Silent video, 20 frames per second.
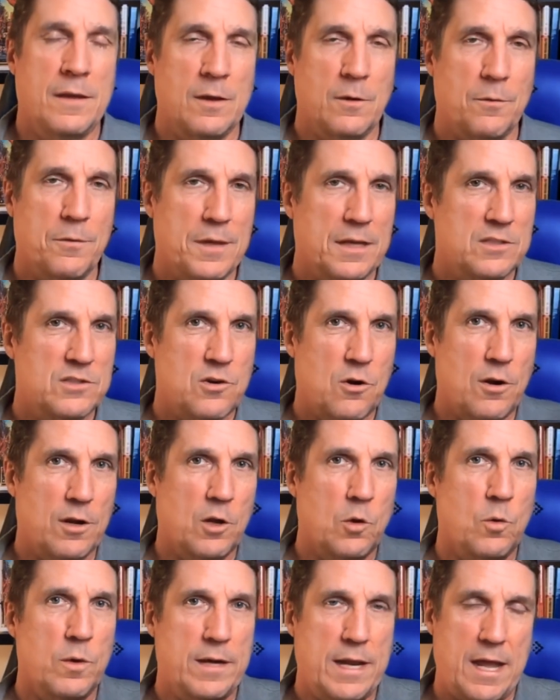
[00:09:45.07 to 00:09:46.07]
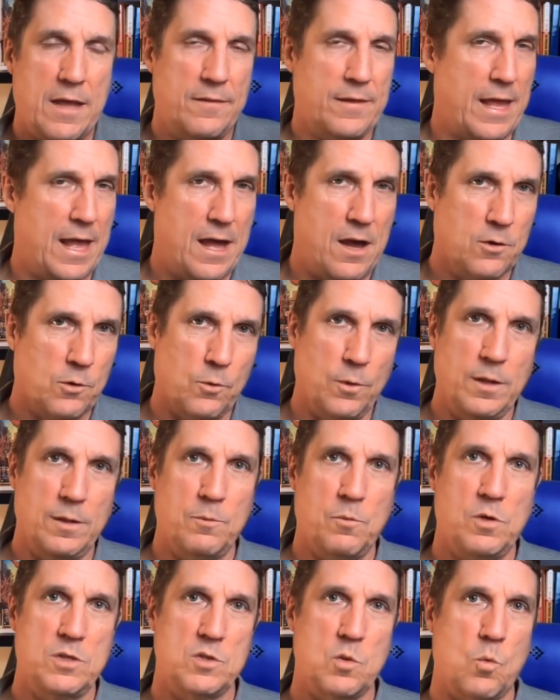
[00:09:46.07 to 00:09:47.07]
things started going down. The algorithm
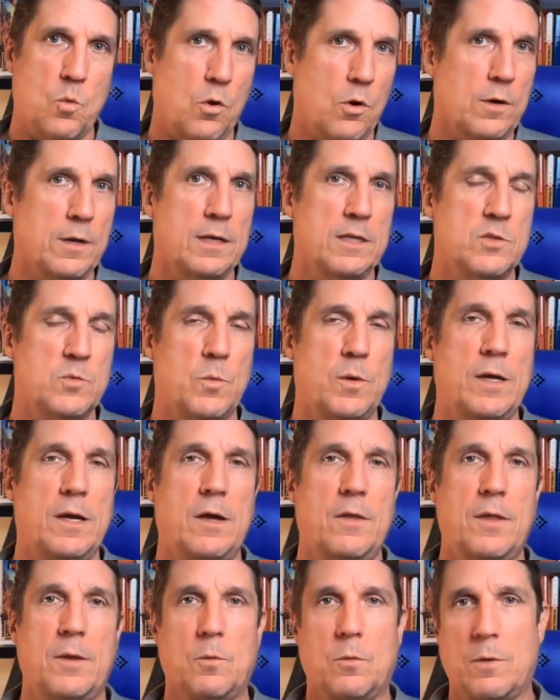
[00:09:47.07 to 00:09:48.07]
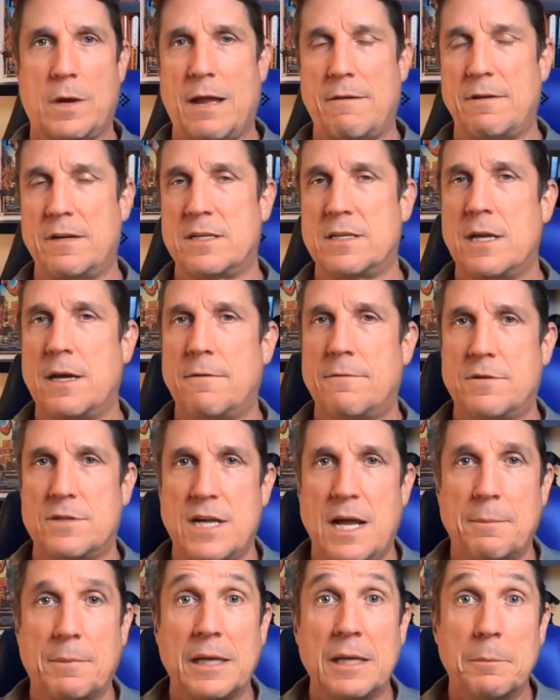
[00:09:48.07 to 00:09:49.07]
wasn't working as well. They were having a tougher
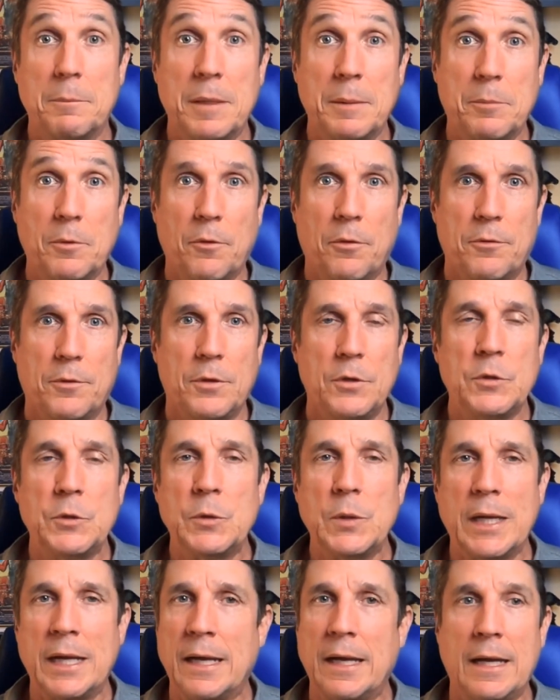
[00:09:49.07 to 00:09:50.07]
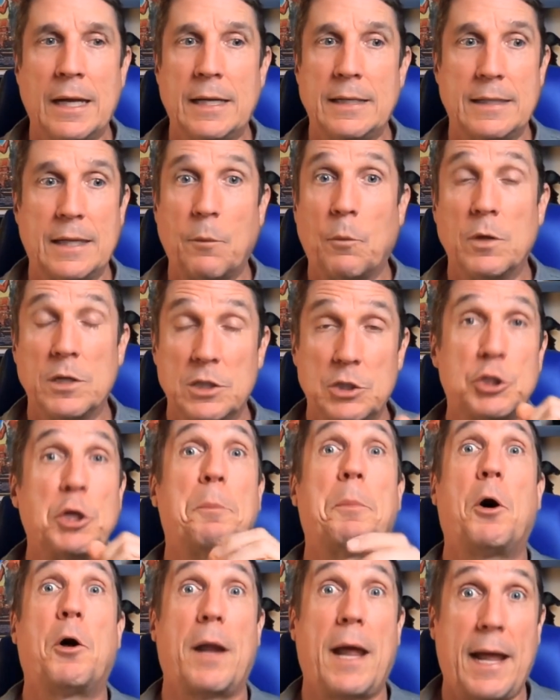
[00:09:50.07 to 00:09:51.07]
time getting people through, and they wanted to jump
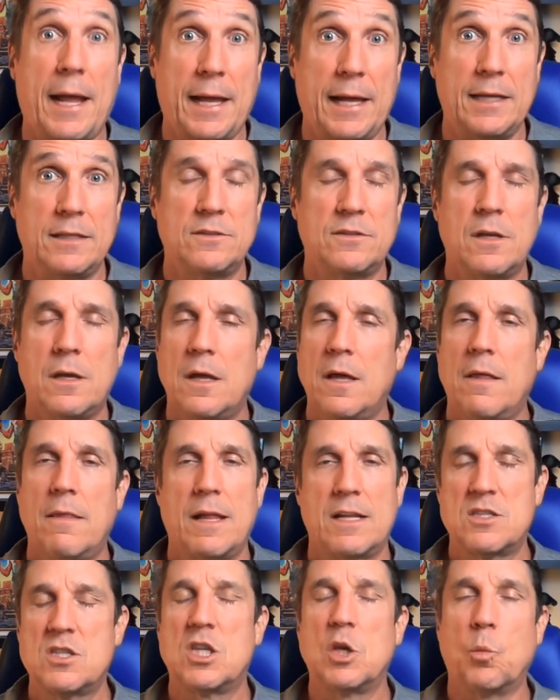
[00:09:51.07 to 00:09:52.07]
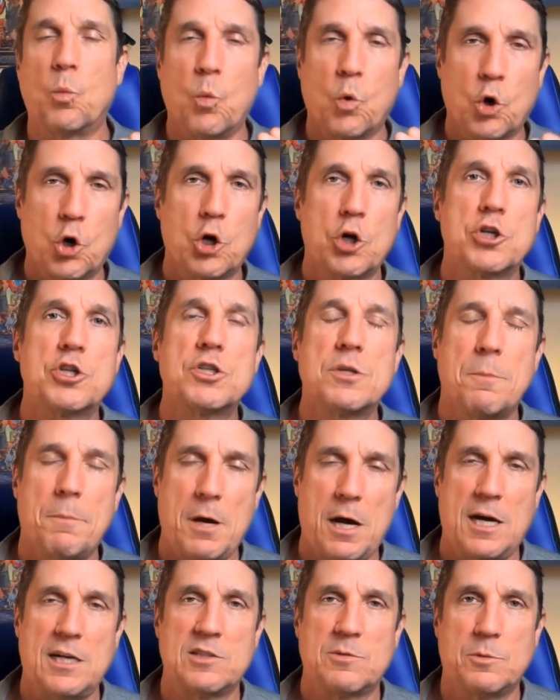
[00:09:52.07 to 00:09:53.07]
on ads. That's the worst
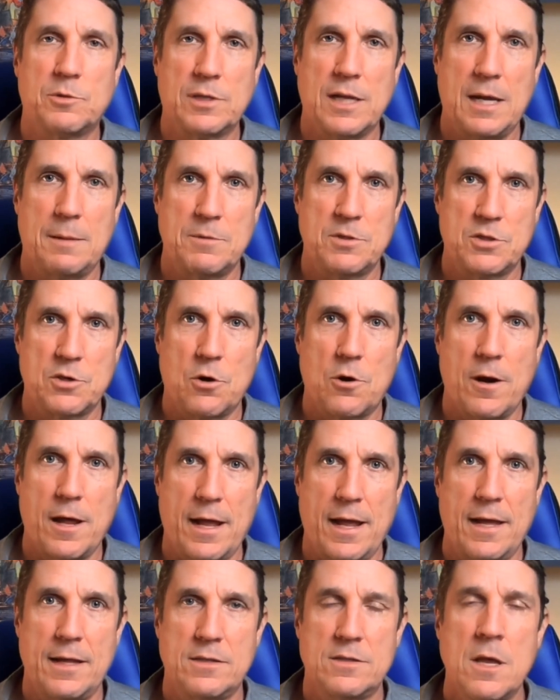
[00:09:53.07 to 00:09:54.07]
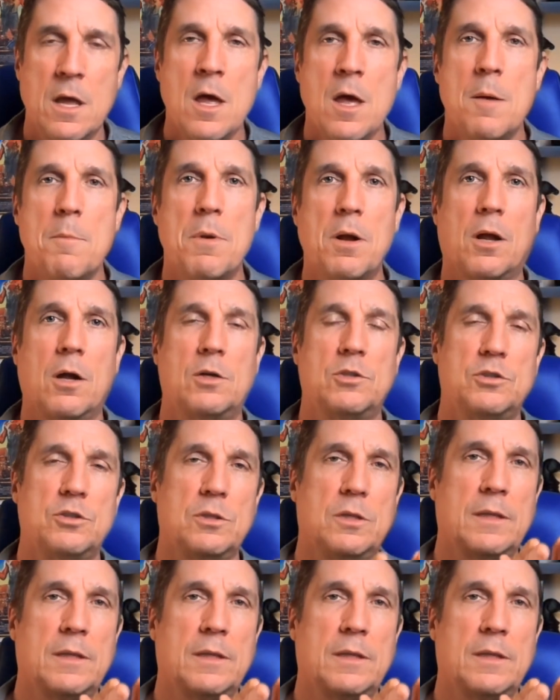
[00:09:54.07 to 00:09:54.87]
possible time to start ads, because